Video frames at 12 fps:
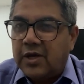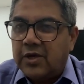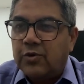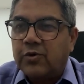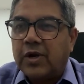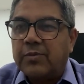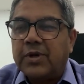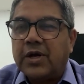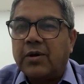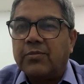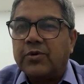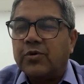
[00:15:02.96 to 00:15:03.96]
You can
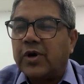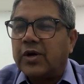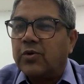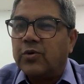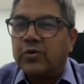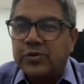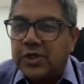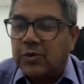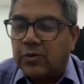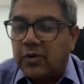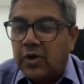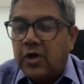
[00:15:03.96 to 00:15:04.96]
go to zero.